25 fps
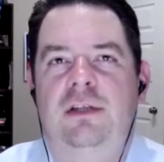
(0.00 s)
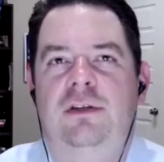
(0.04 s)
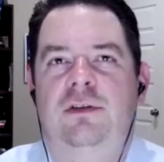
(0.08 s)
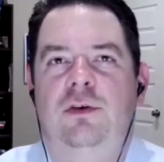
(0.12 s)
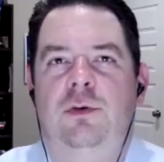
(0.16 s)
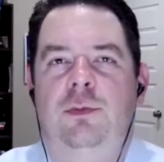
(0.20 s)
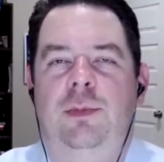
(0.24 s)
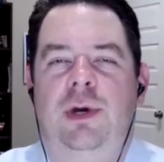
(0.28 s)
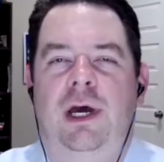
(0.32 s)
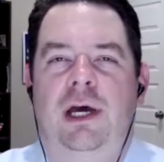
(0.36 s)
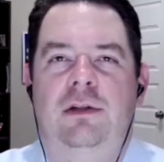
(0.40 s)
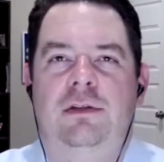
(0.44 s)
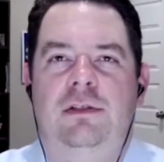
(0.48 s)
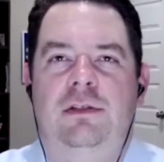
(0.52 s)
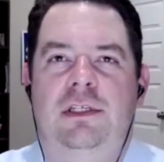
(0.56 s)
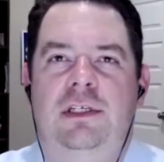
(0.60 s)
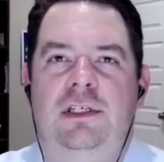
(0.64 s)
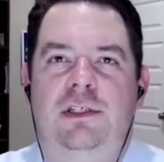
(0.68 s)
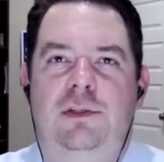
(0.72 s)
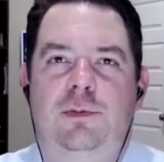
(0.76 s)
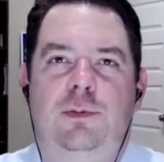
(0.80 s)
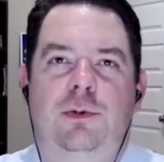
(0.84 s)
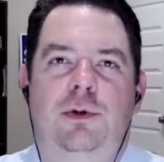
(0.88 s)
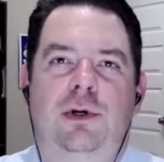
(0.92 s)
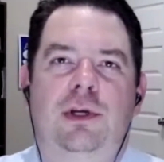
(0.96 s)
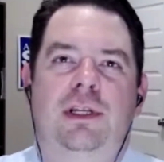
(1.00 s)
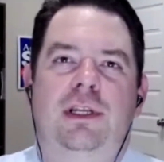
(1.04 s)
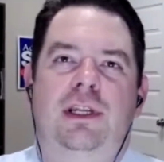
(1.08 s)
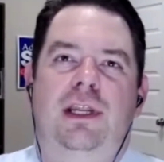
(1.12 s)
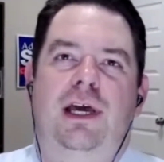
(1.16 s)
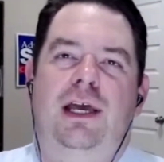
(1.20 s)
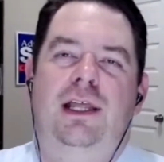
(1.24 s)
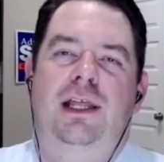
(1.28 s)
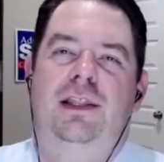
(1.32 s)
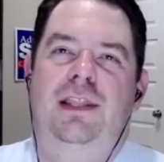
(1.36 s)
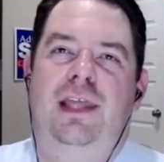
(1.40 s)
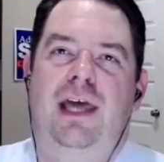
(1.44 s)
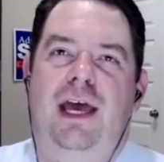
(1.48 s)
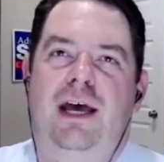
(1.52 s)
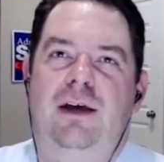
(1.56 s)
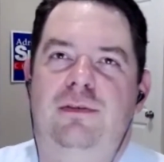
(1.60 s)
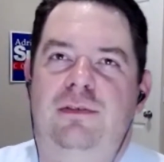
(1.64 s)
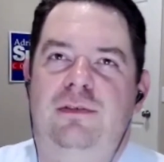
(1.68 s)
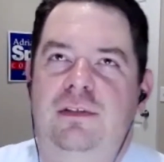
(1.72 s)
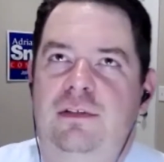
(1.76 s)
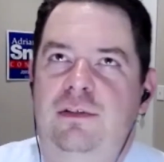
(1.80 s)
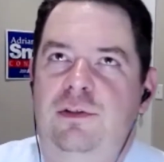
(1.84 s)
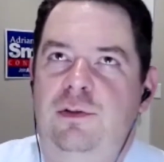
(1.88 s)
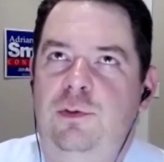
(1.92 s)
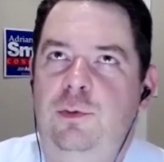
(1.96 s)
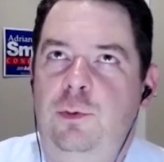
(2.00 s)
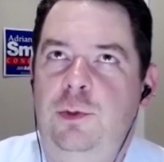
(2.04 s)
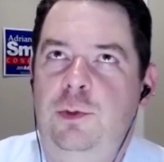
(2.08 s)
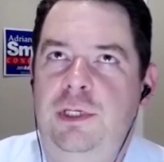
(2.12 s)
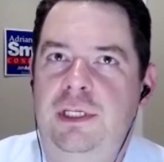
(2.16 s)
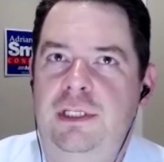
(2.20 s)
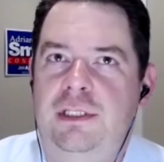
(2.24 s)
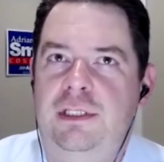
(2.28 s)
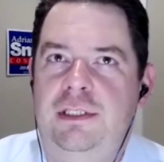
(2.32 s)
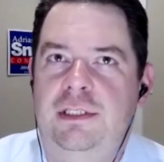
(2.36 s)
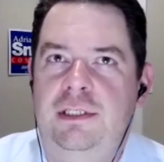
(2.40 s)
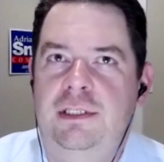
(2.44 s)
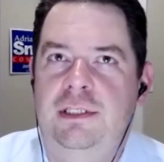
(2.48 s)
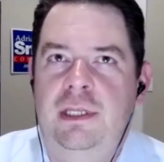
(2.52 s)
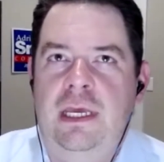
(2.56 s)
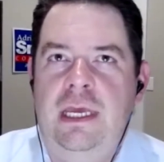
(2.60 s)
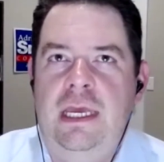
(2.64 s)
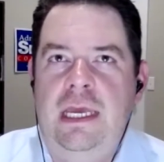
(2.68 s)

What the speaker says: to about 6.9 thousand tweets.